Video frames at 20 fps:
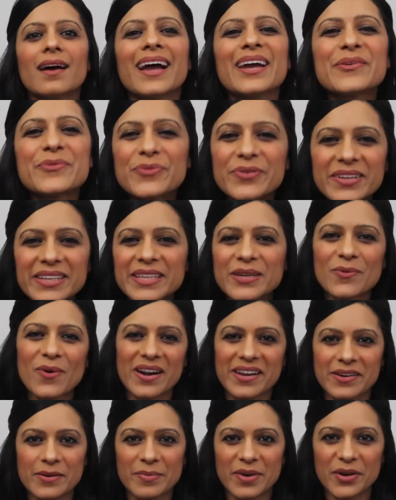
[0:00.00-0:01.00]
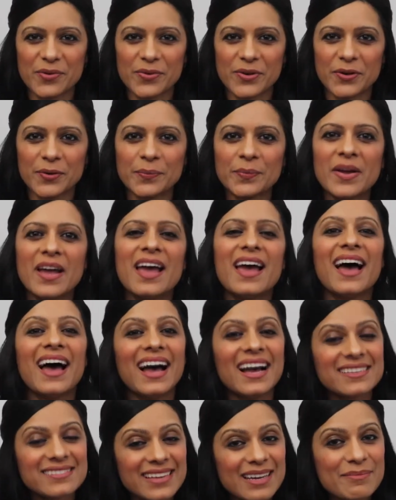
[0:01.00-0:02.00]
I really wanted a mudroom,
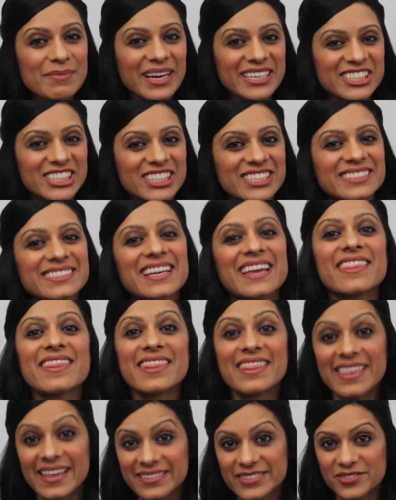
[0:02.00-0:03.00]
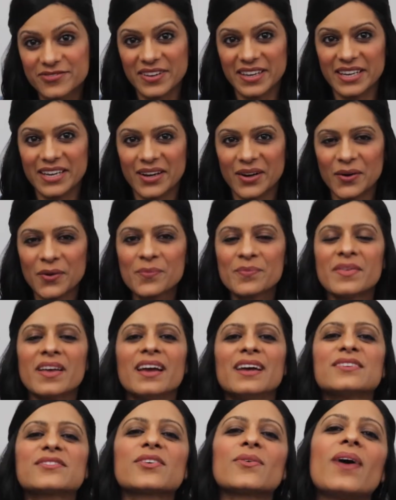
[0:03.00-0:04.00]
as I mentioned in this video,
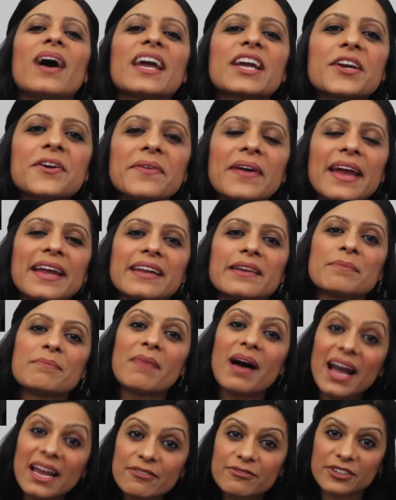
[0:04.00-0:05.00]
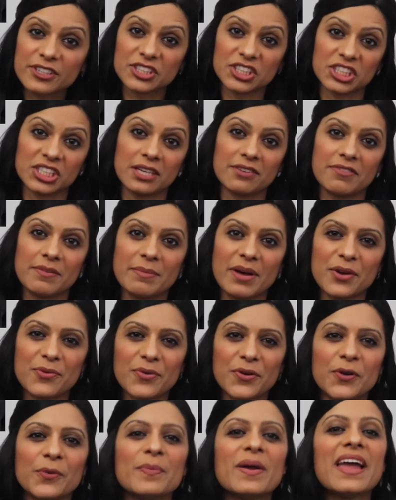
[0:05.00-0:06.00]
so I created my version of a
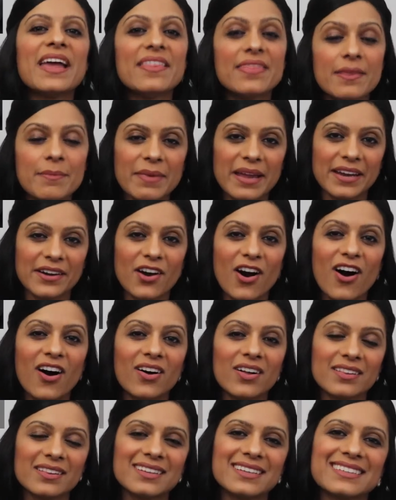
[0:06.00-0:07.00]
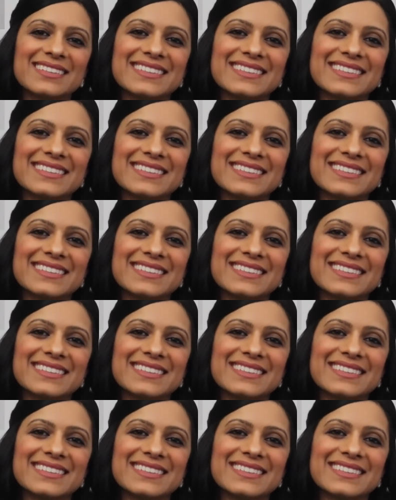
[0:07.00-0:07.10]
mudroom in the main hall.